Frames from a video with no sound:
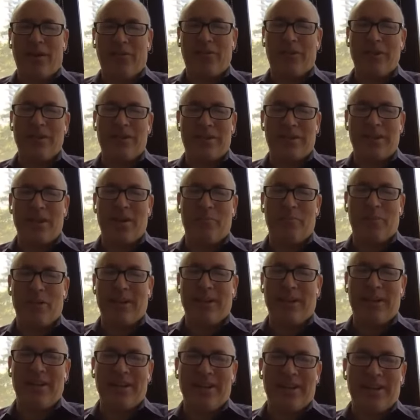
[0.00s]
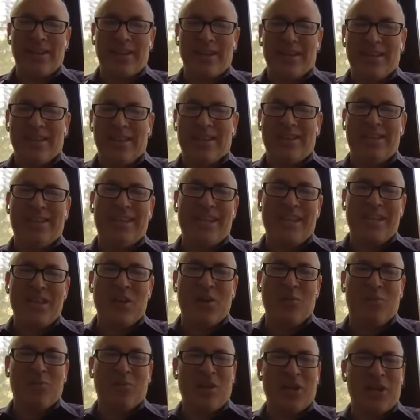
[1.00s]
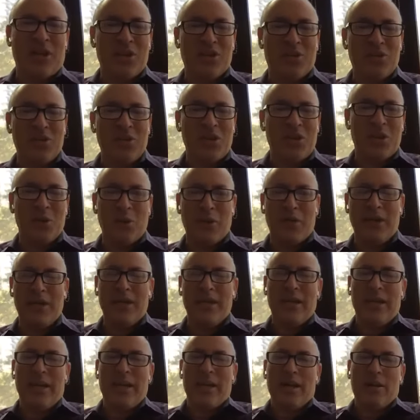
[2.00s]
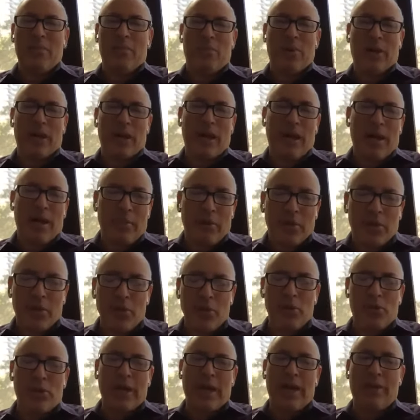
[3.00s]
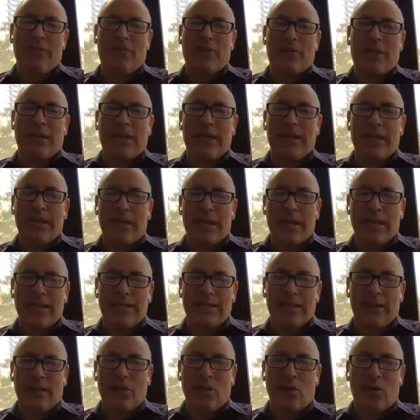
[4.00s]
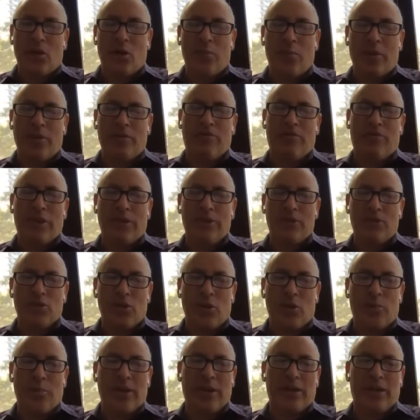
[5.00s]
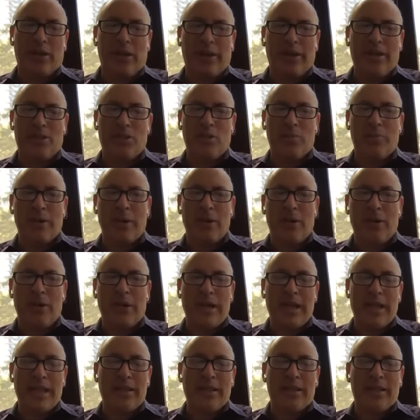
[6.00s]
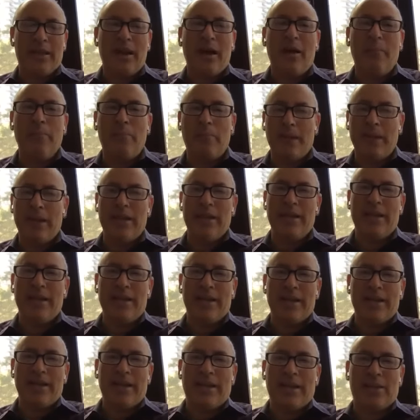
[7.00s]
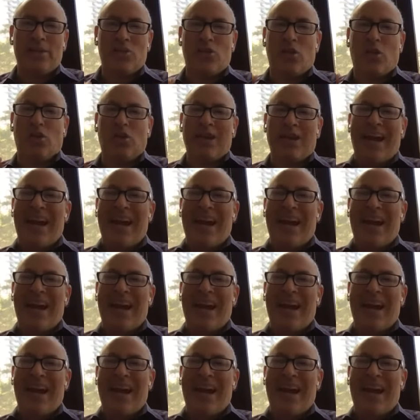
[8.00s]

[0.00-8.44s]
of this company. The CEO probably doesn't know it, but I'm a huge advocate. I tell all my friends, all my clients about it. And the company is called